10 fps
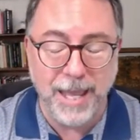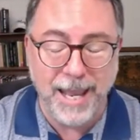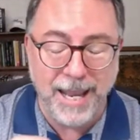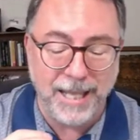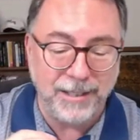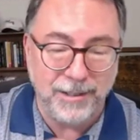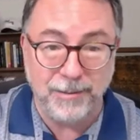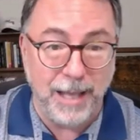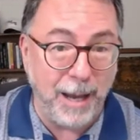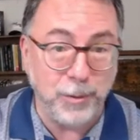and
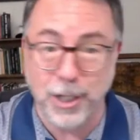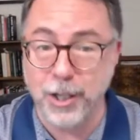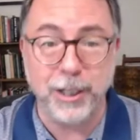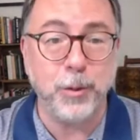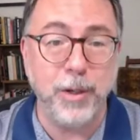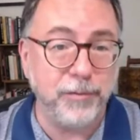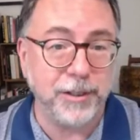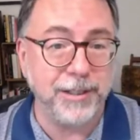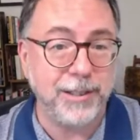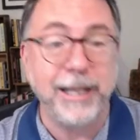I was
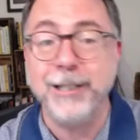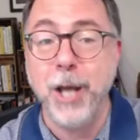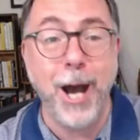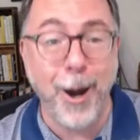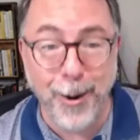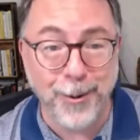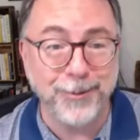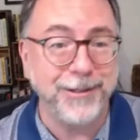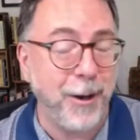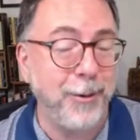unequivocally saying,
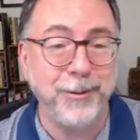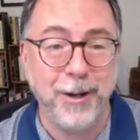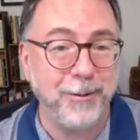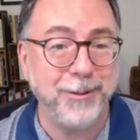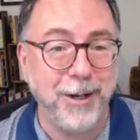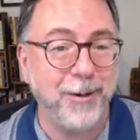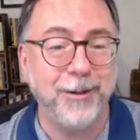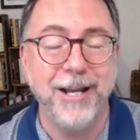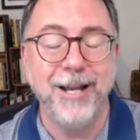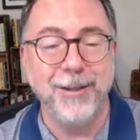no, no, no,
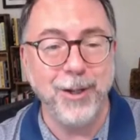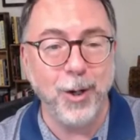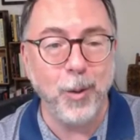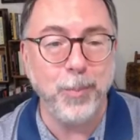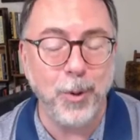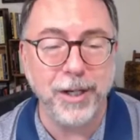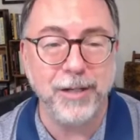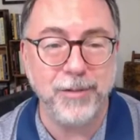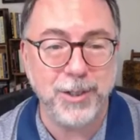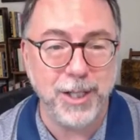no. The whole
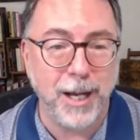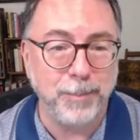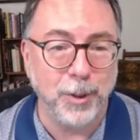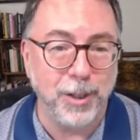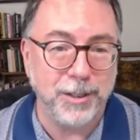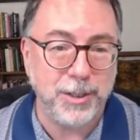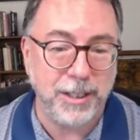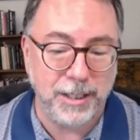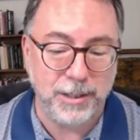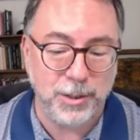point of a stop loss
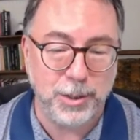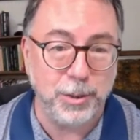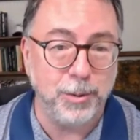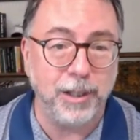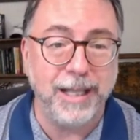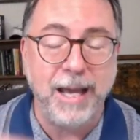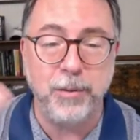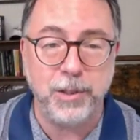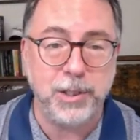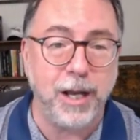is to
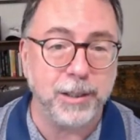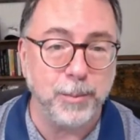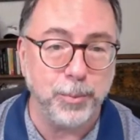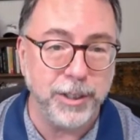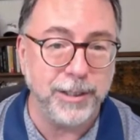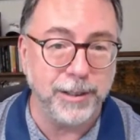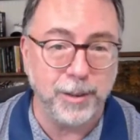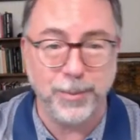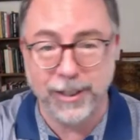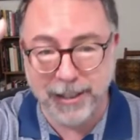allow the stock to breathe a
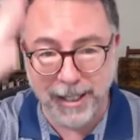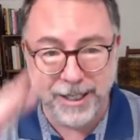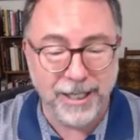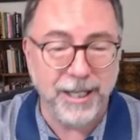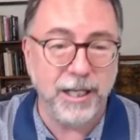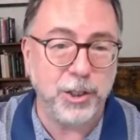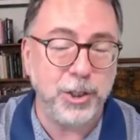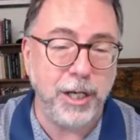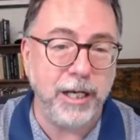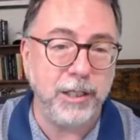little bit in
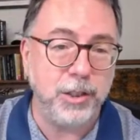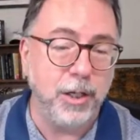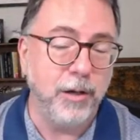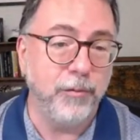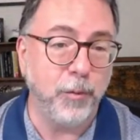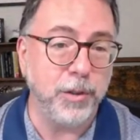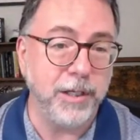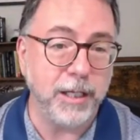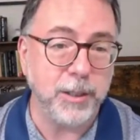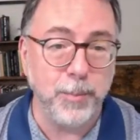exchange for the
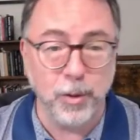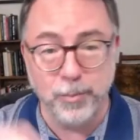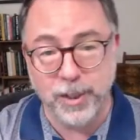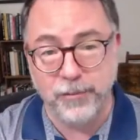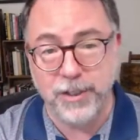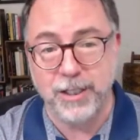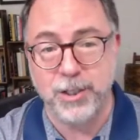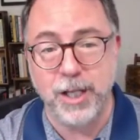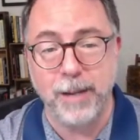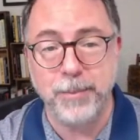next move. But if you get
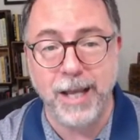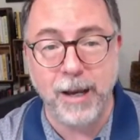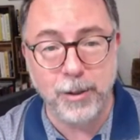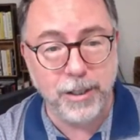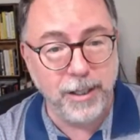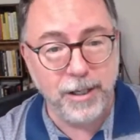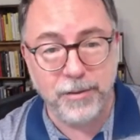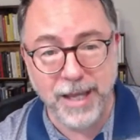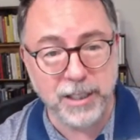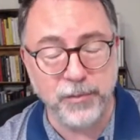stopped out,
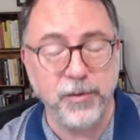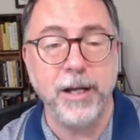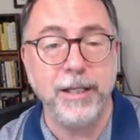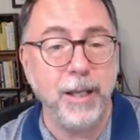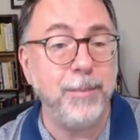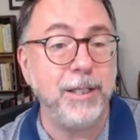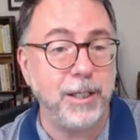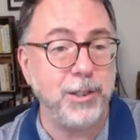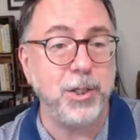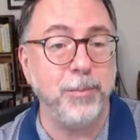that's fine. That means
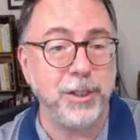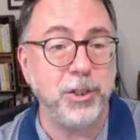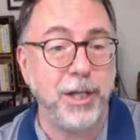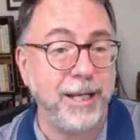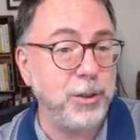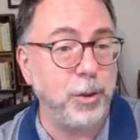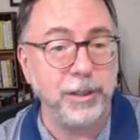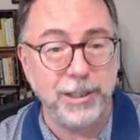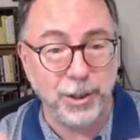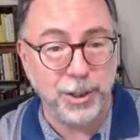that something changed, or at least